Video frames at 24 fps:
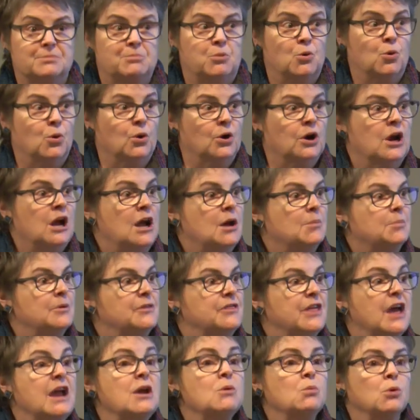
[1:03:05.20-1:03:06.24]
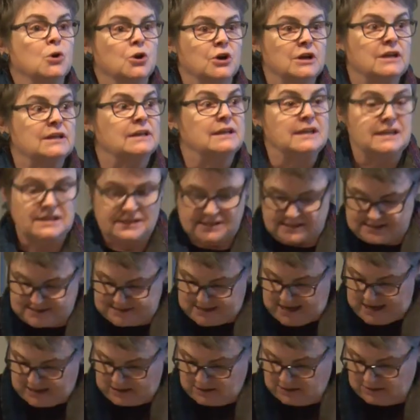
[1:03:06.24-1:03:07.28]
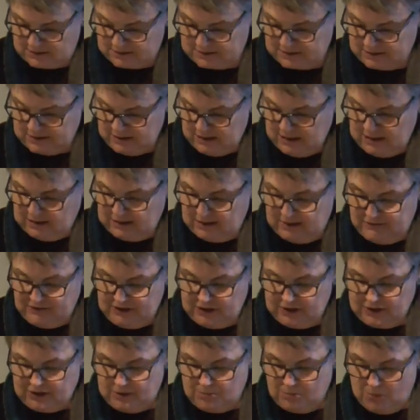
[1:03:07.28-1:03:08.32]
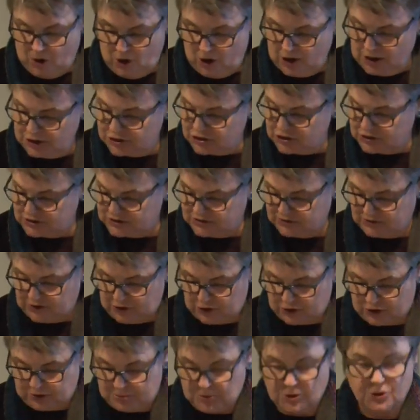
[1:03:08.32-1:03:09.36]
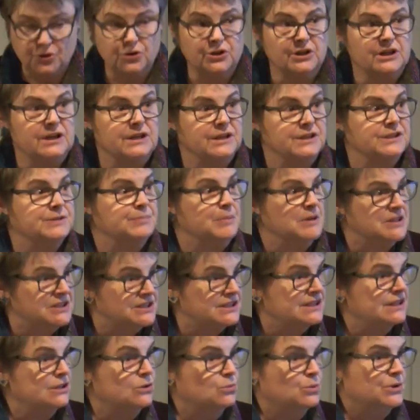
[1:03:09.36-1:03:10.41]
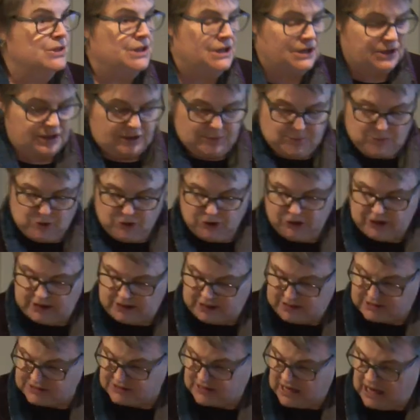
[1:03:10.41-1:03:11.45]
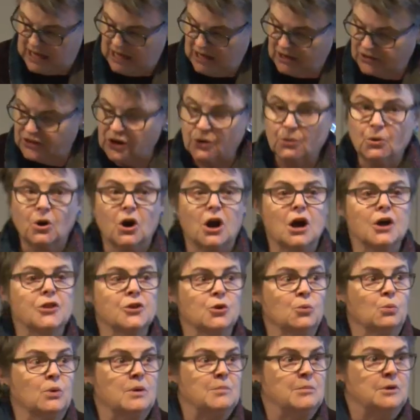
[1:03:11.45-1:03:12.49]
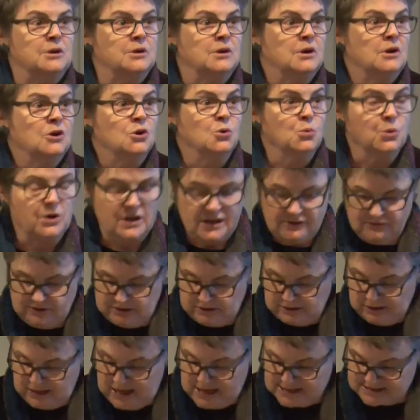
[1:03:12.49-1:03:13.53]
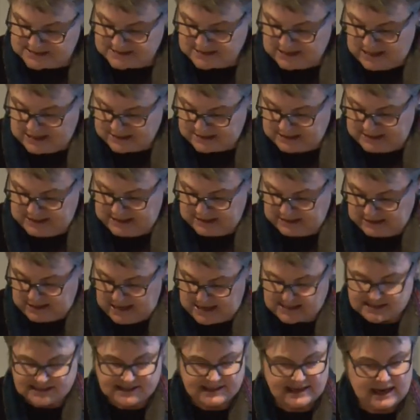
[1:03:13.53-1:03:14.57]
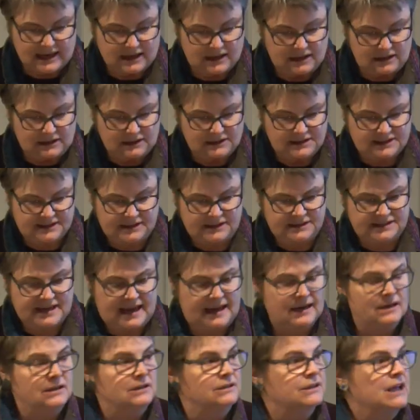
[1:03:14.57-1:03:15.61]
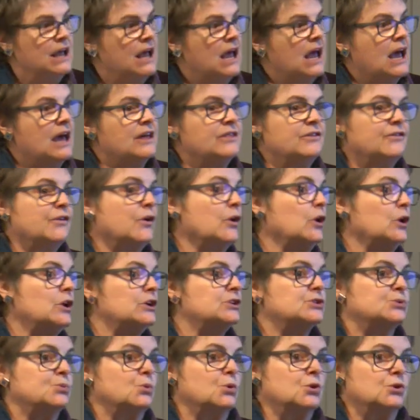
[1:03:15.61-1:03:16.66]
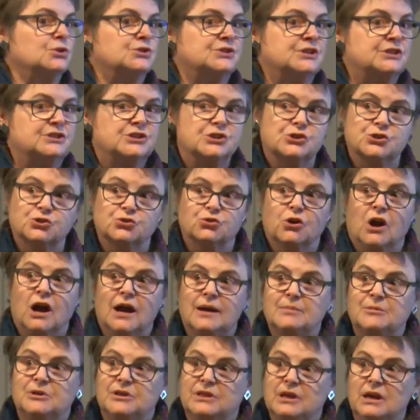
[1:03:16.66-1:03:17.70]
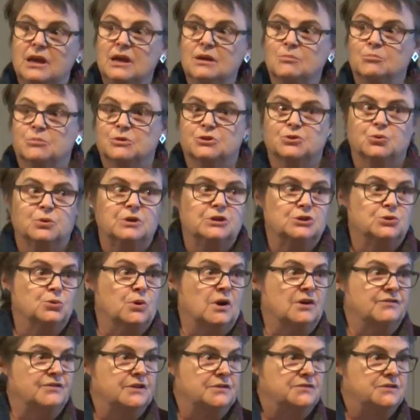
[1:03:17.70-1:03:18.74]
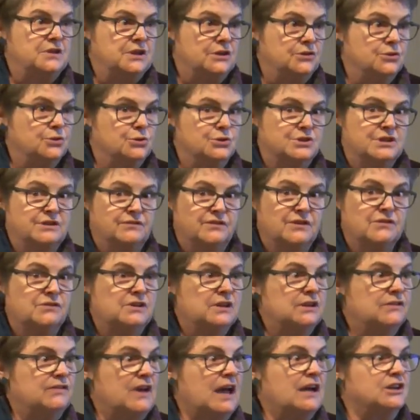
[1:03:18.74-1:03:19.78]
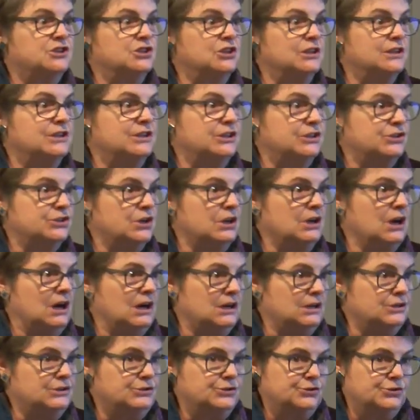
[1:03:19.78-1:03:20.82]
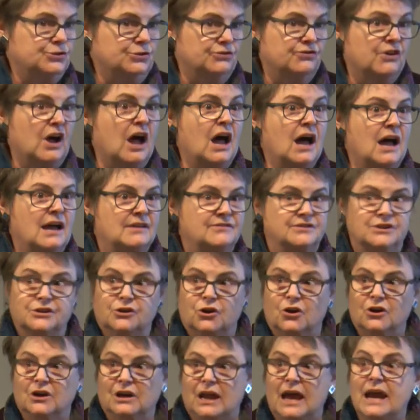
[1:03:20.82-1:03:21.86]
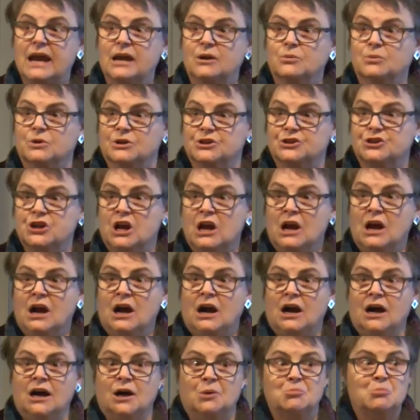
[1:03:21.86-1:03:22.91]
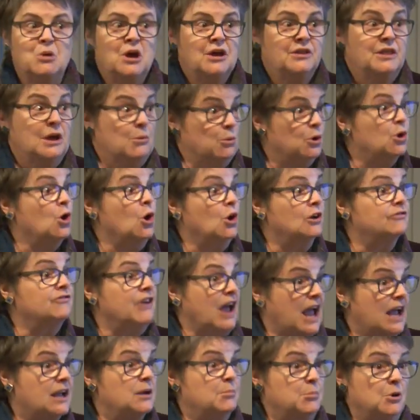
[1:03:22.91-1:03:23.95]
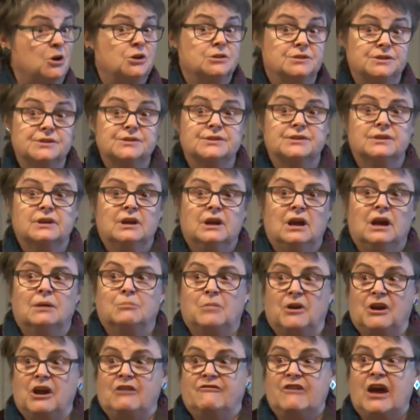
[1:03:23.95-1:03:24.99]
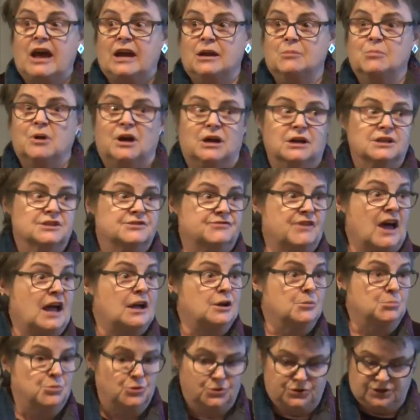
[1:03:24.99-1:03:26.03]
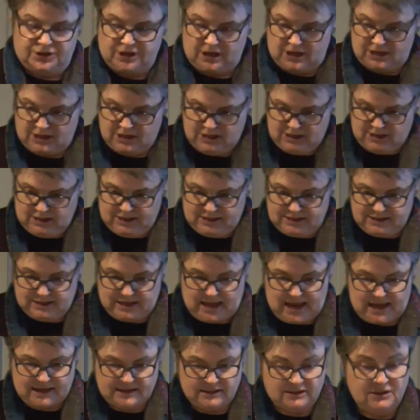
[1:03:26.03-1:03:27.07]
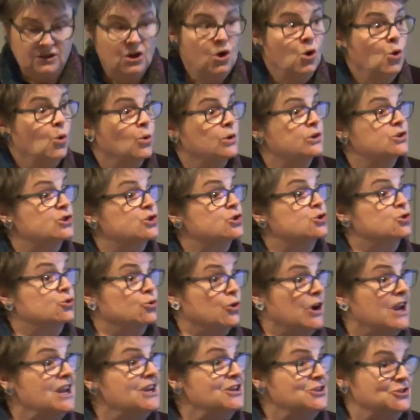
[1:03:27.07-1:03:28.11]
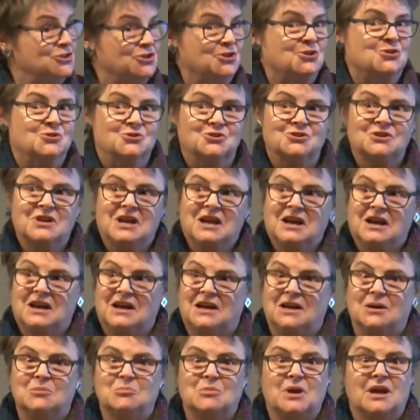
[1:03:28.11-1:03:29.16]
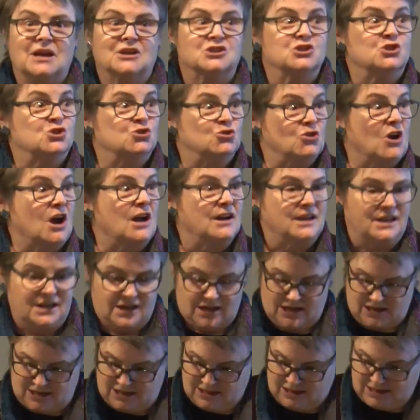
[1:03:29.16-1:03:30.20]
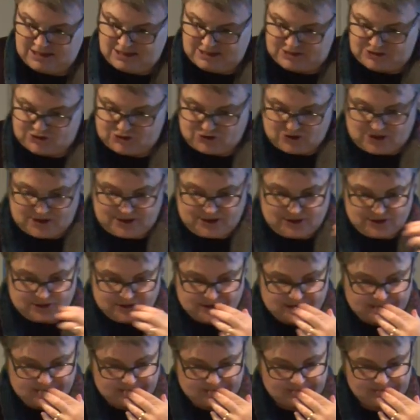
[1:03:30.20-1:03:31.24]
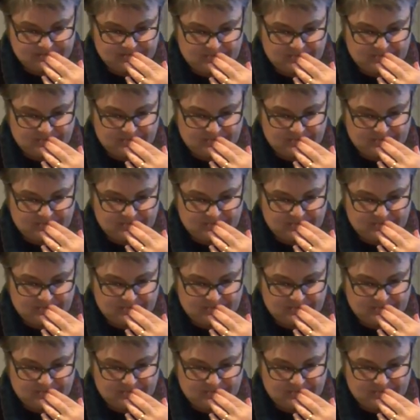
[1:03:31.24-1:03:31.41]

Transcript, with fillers: poor, but they were at least settled, living on the margins of their communities, but still within communities. There were other women who were even less lucky and less settled, settled and the various words that described them between 1250 and 1350 have actually dis, uh, survived in our language. Um, they were called vagabonds, by vagabonds, vacabunda in Latin, or strangers um, extrania extraneos.